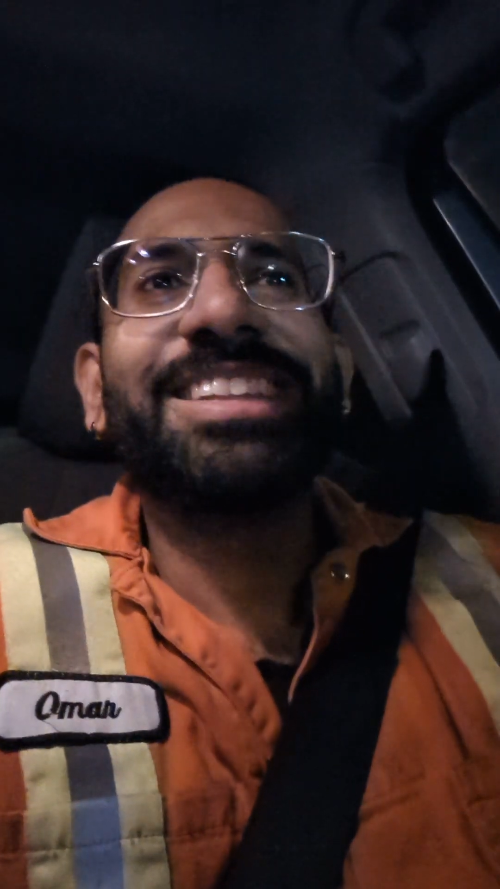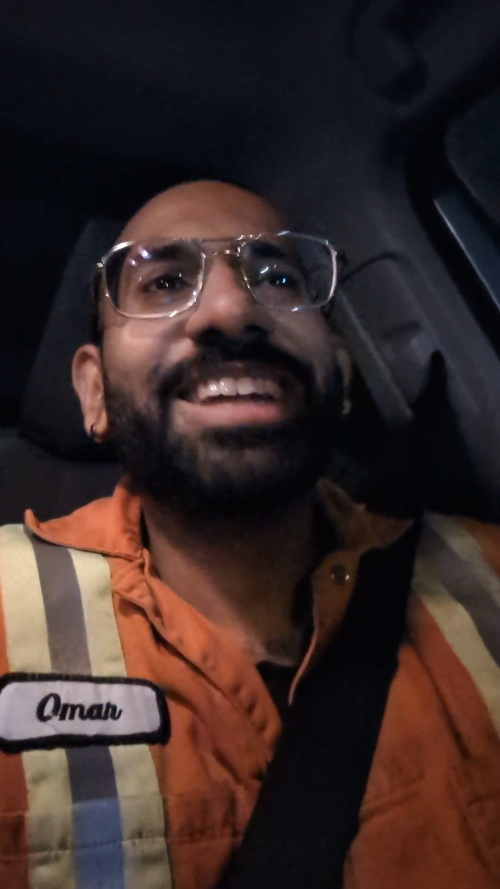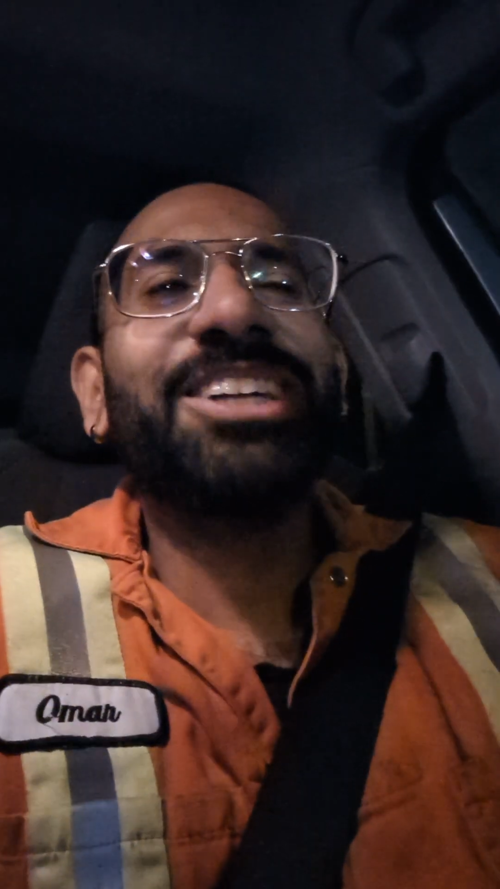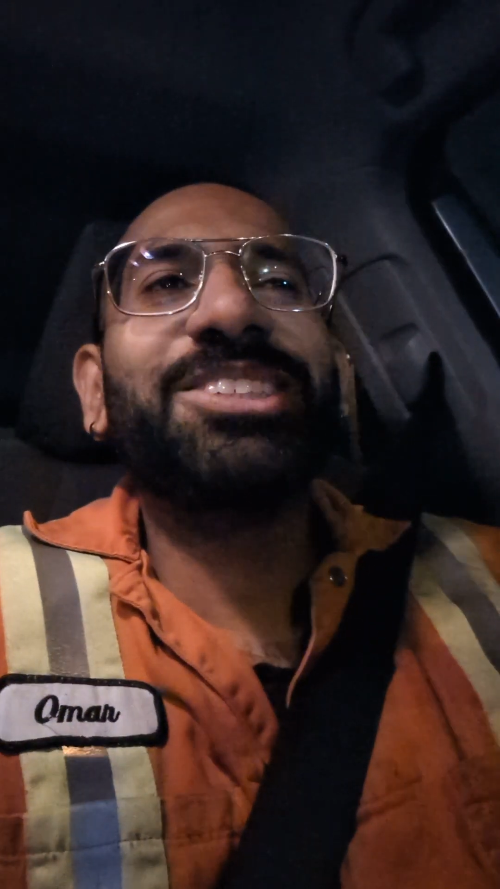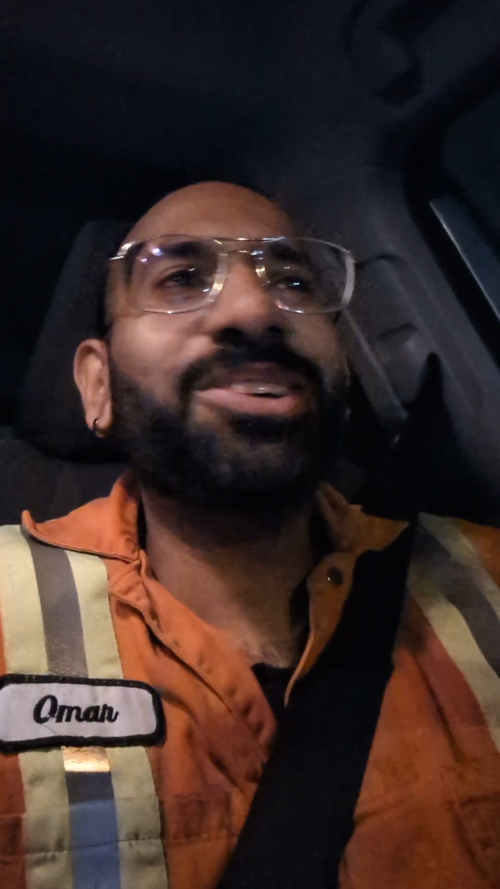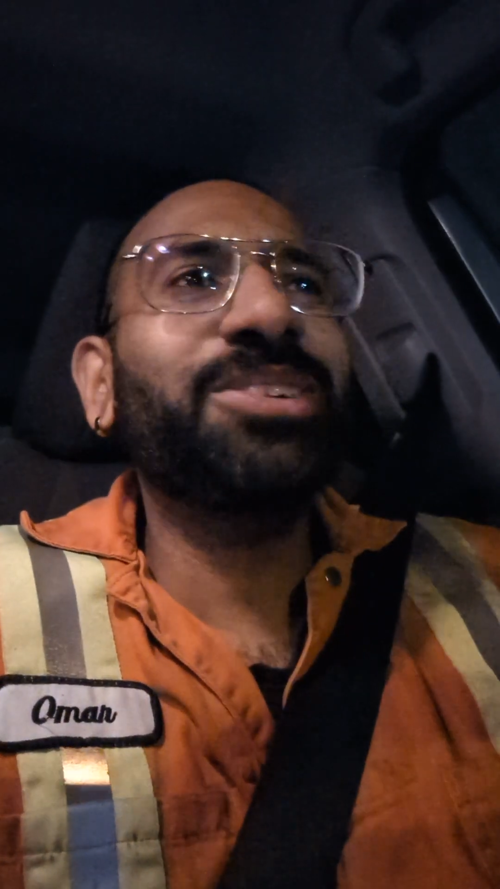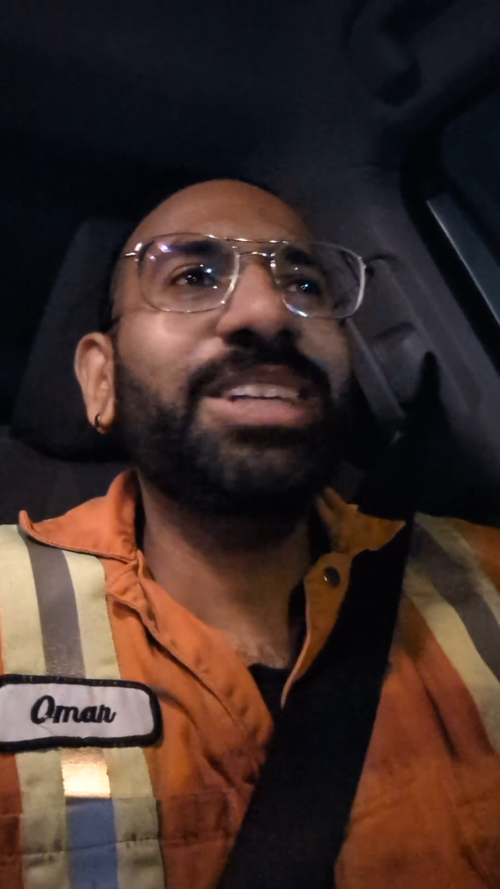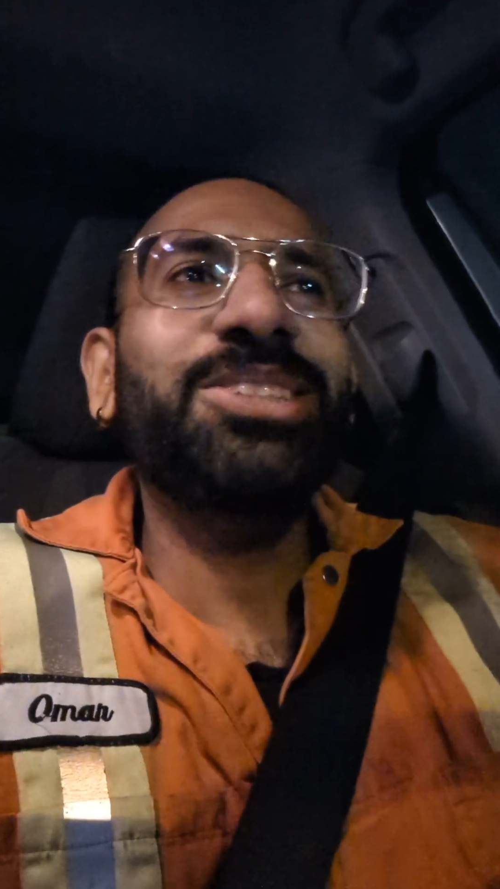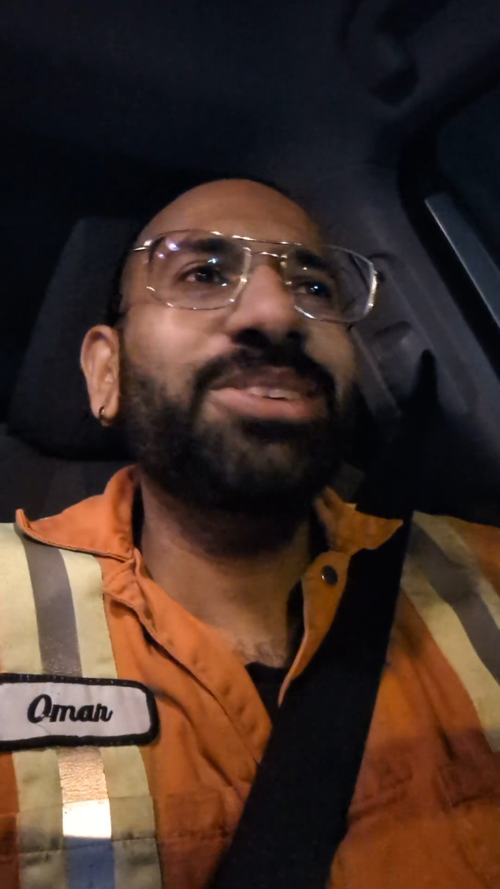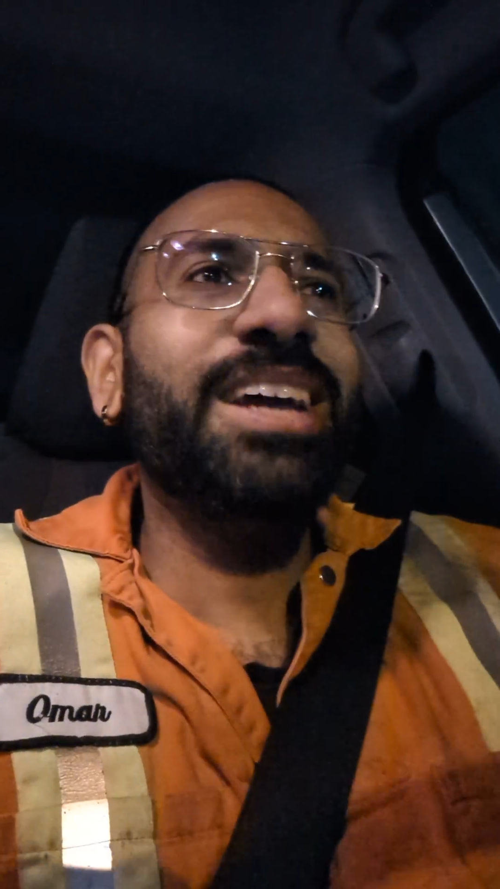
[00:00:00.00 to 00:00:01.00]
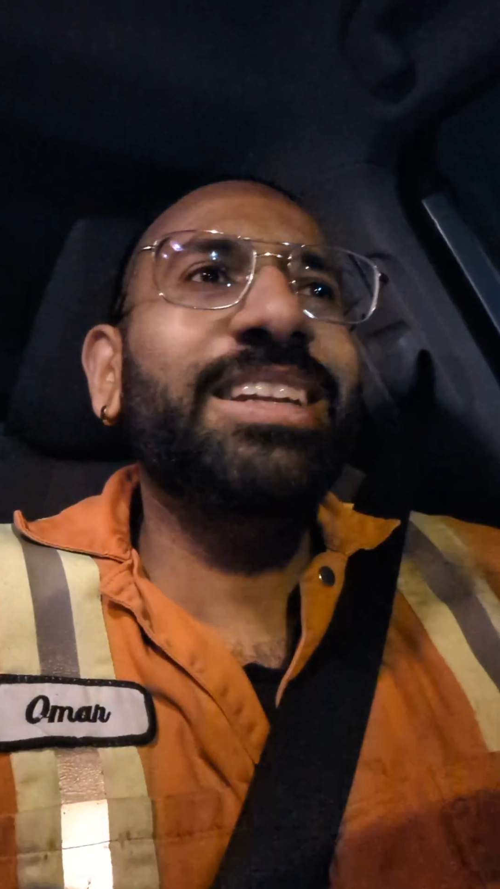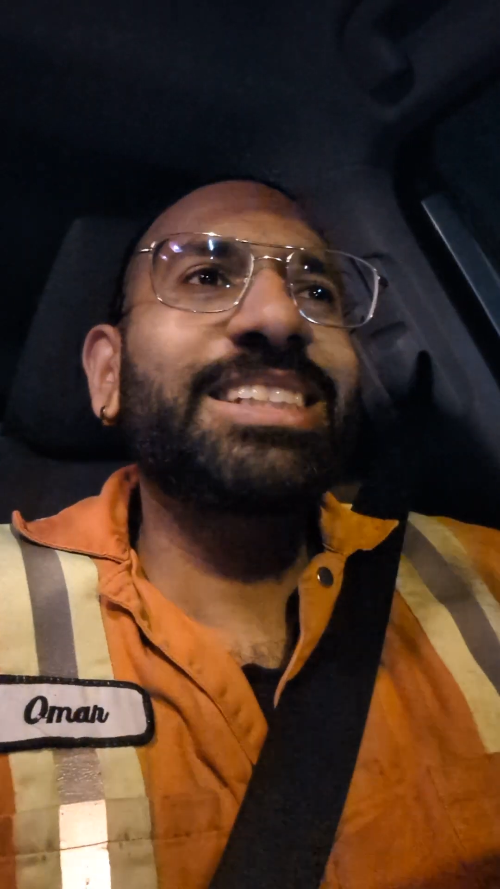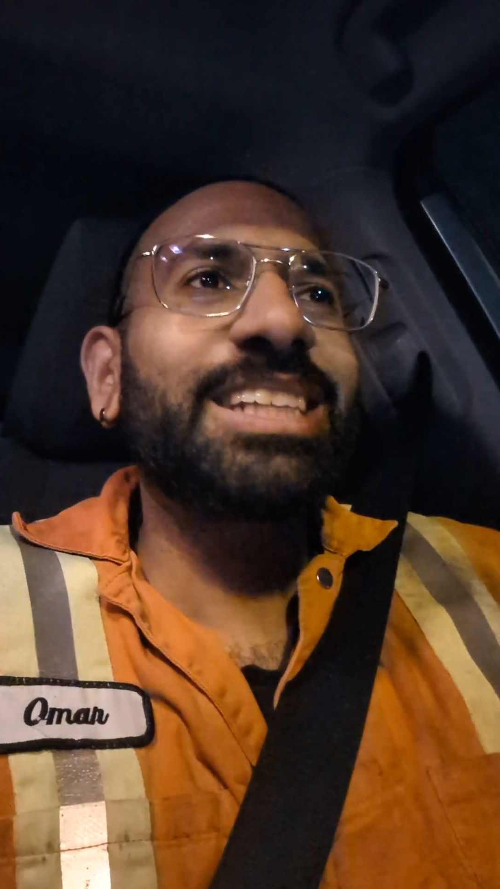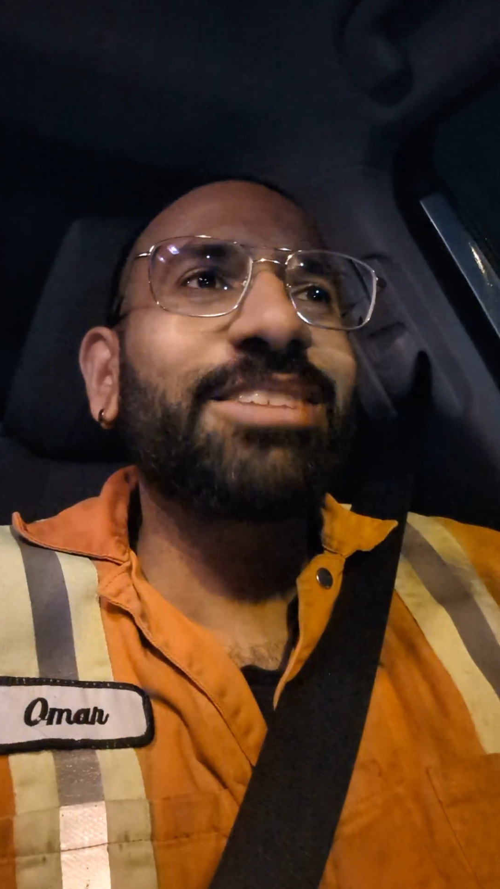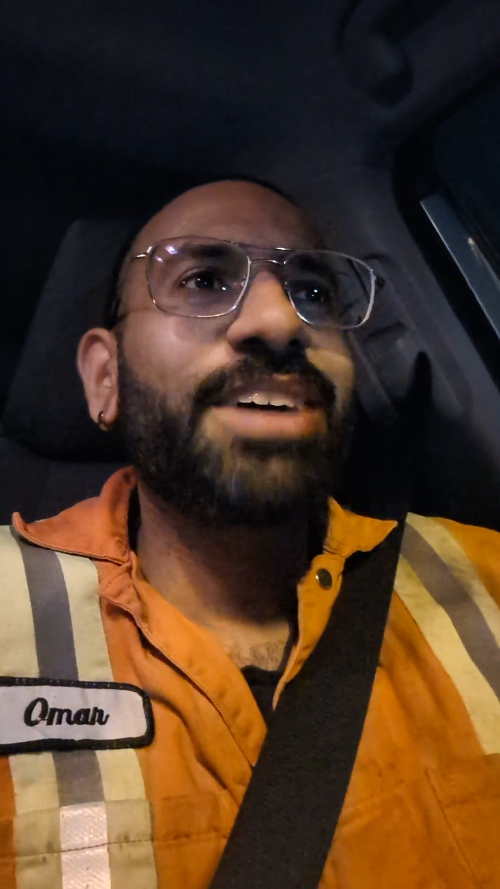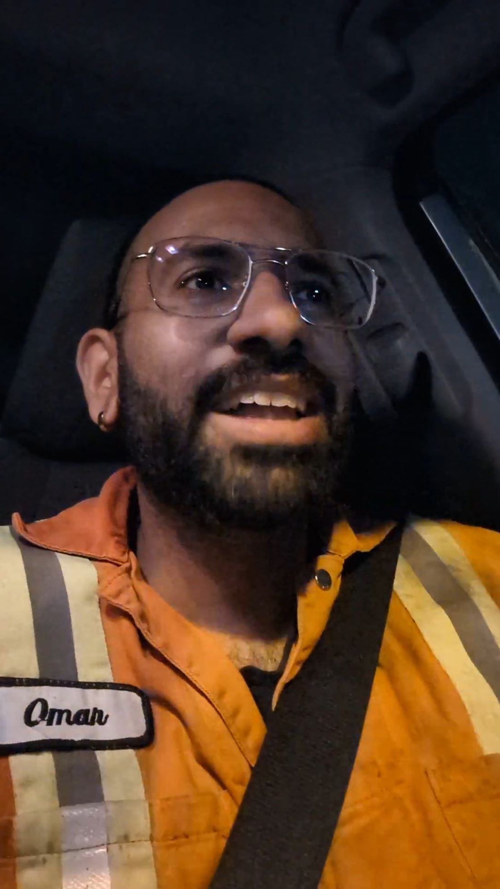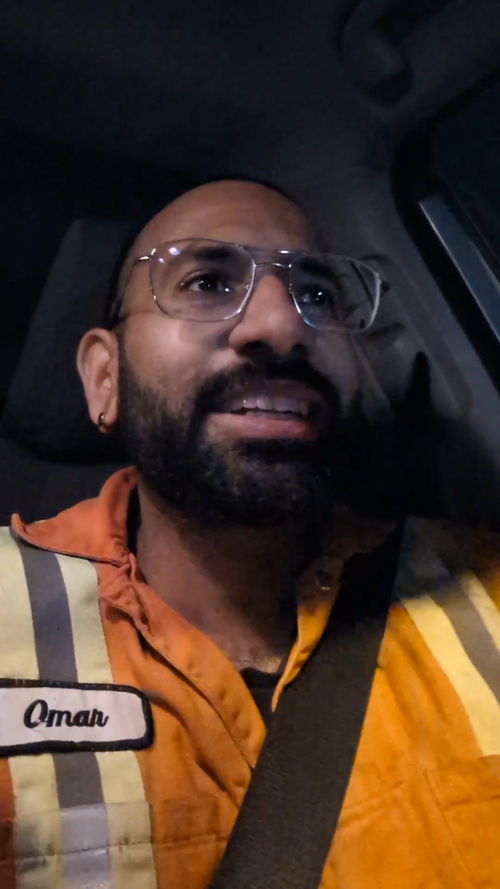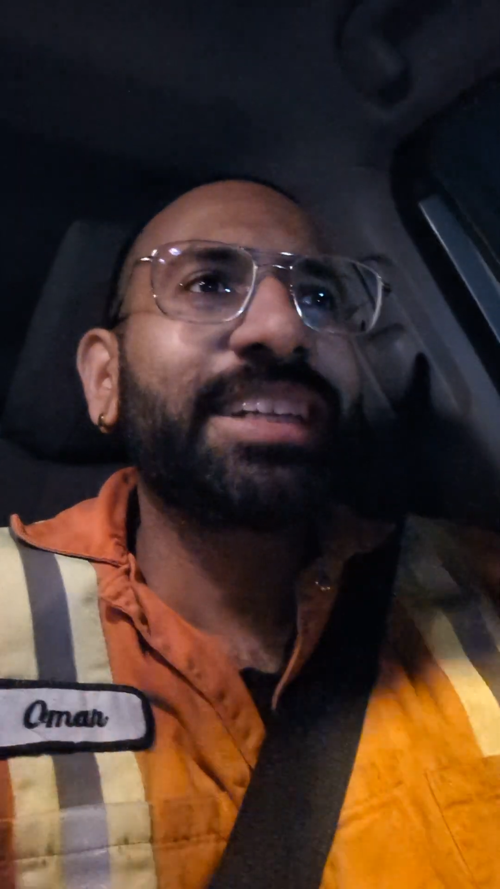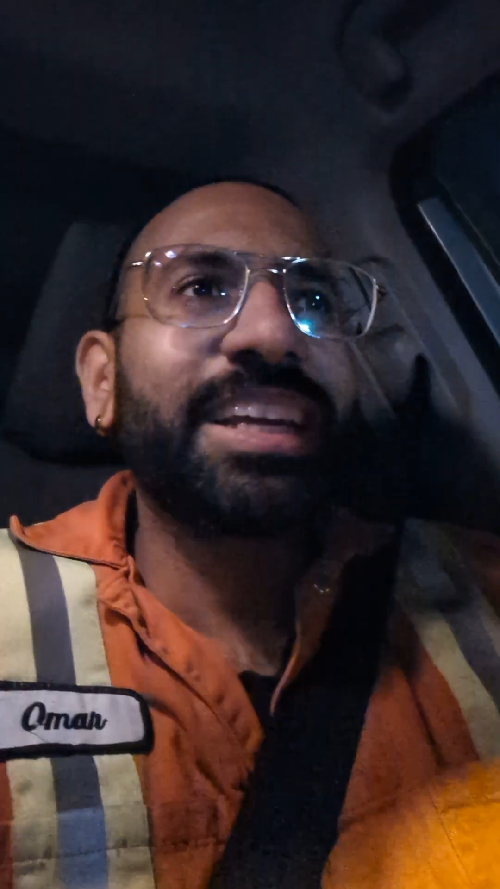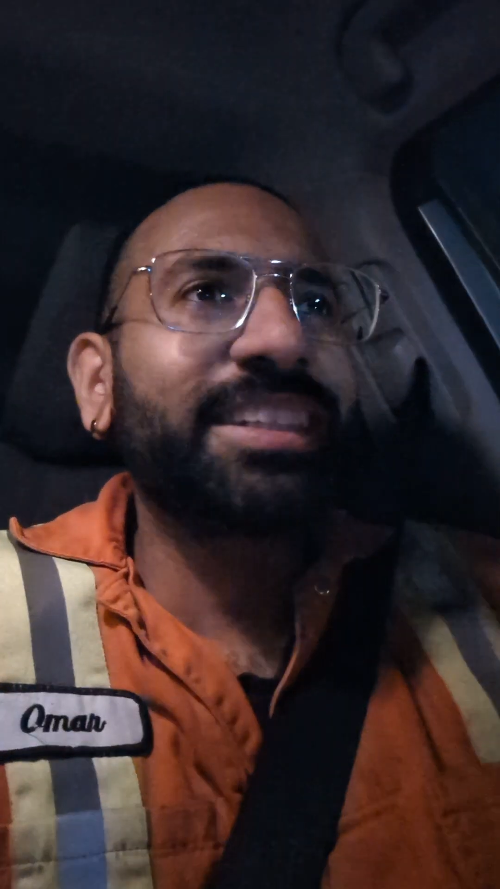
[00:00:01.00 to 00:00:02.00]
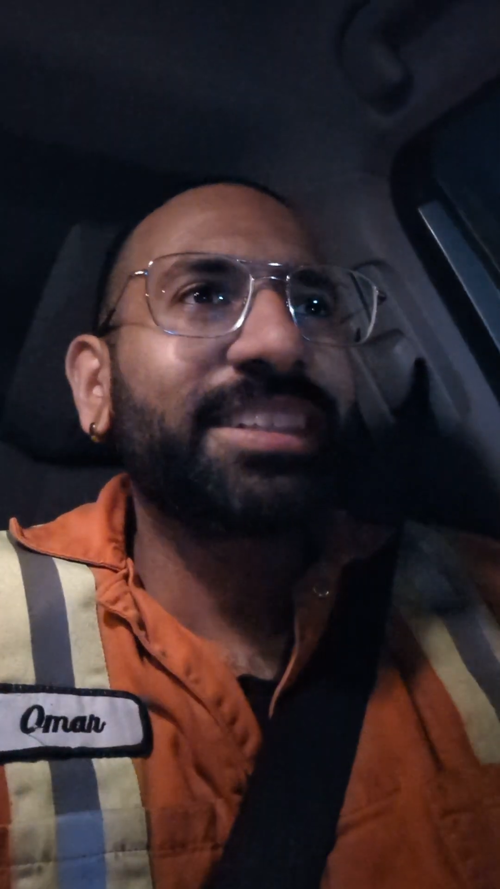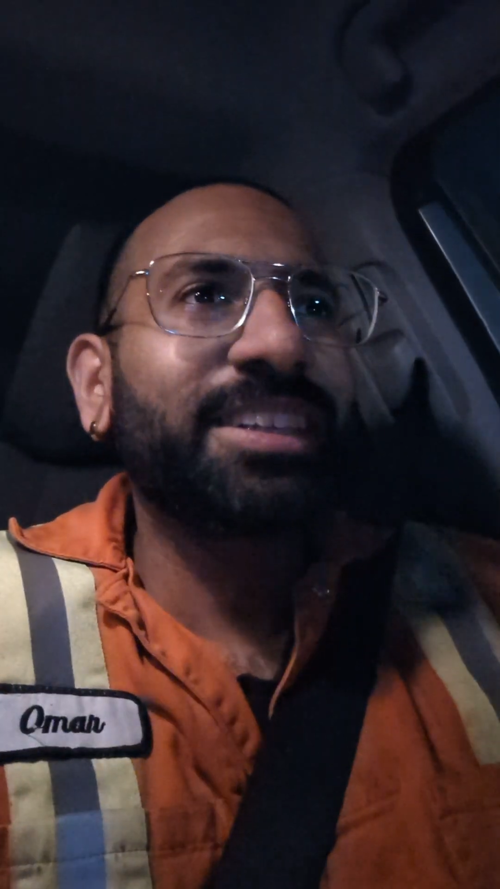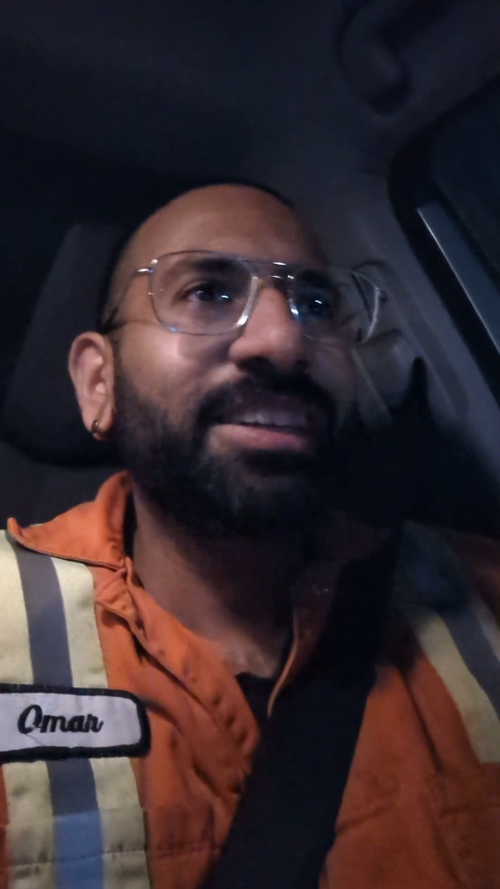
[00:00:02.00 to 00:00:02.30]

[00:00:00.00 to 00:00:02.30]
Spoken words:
There is no need to endlessly validate